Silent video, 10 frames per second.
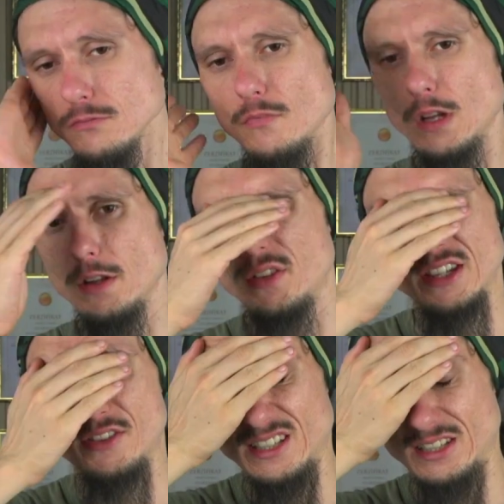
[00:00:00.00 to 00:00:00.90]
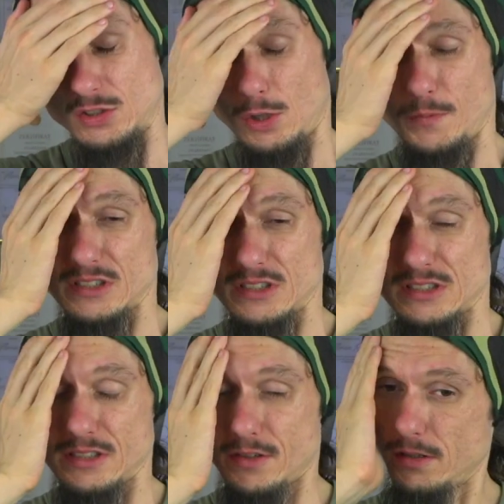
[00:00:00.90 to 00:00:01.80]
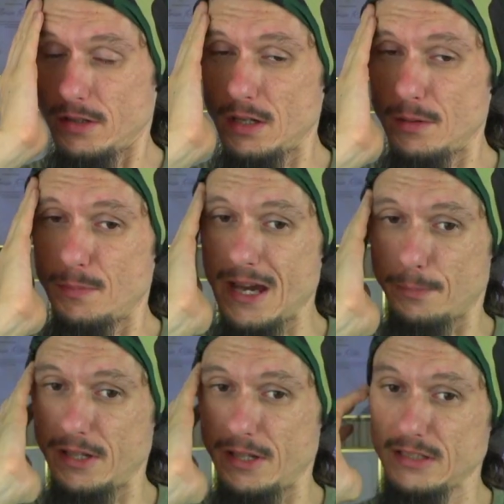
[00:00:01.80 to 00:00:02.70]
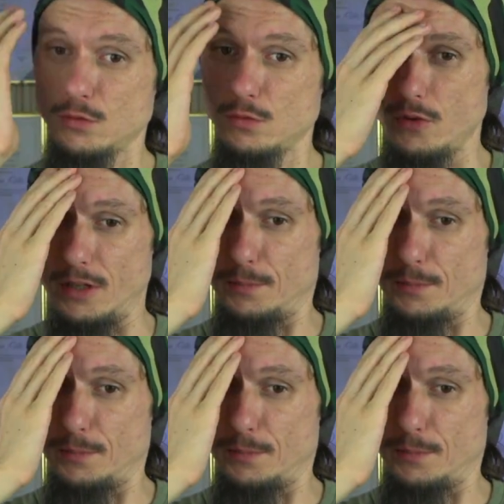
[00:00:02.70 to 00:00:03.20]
That is obviously then in a bad place to do that.